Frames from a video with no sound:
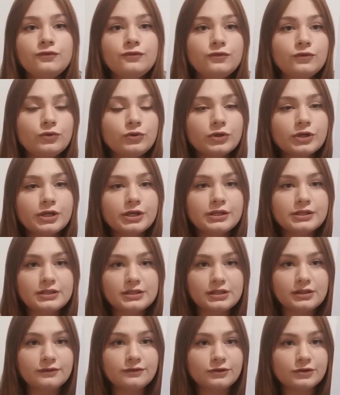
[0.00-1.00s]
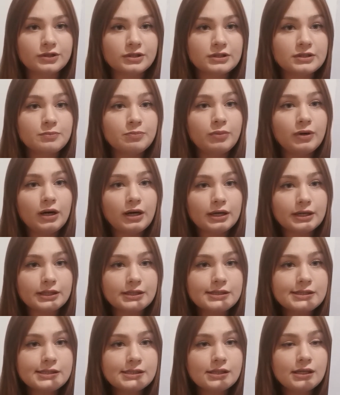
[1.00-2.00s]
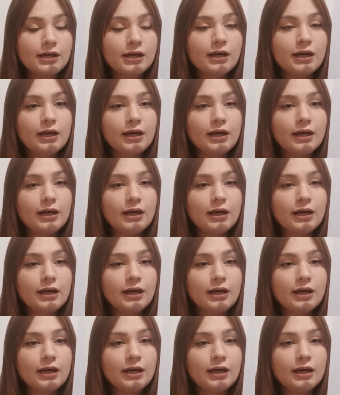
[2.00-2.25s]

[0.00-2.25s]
4 different parts,